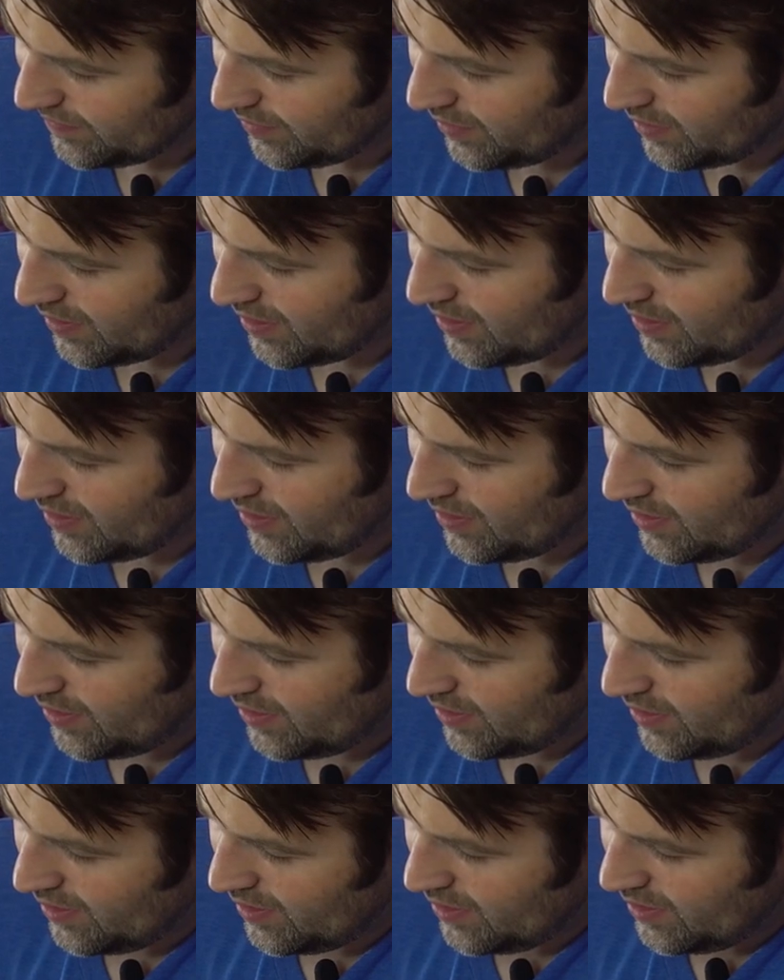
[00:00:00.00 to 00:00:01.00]

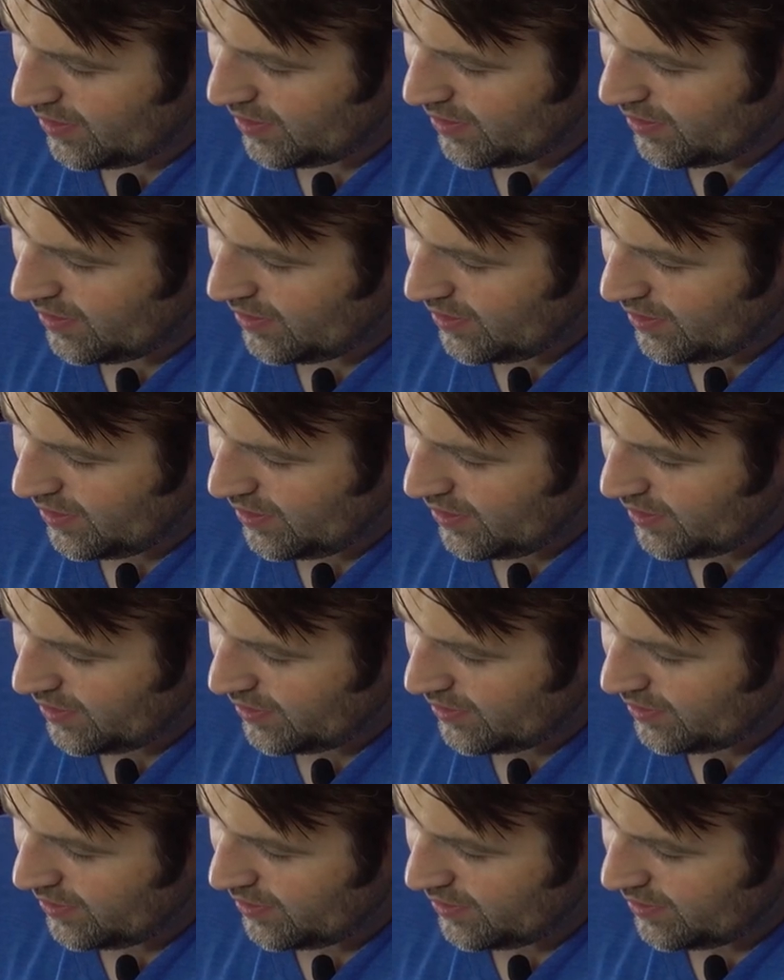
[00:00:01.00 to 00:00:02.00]

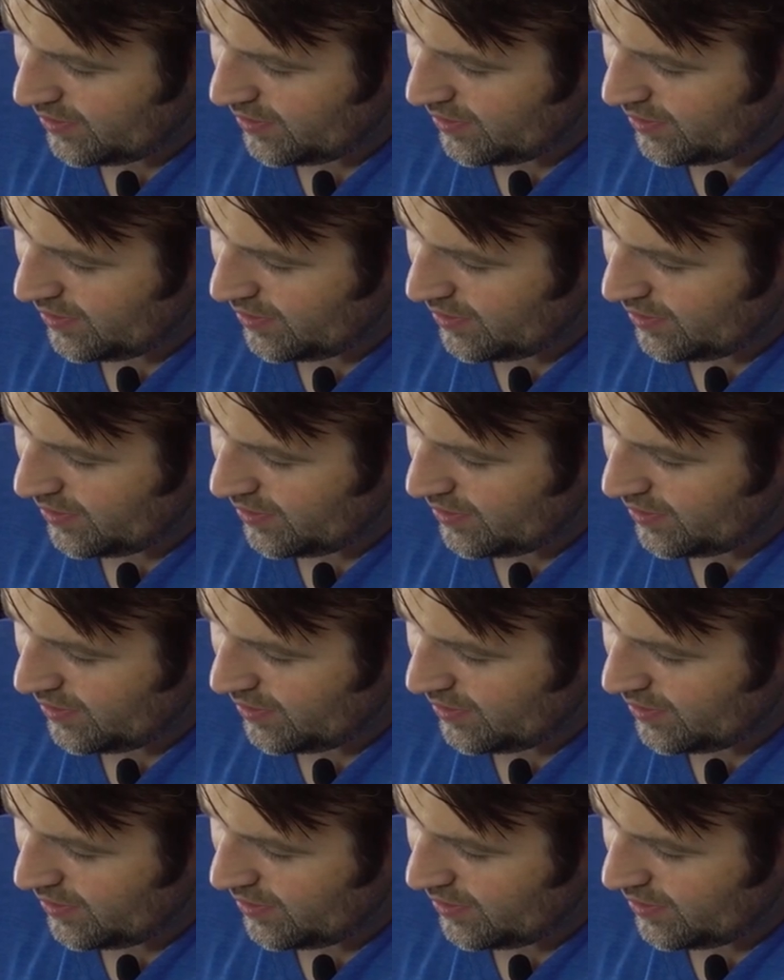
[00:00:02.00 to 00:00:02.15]
No one is speaking in this clip.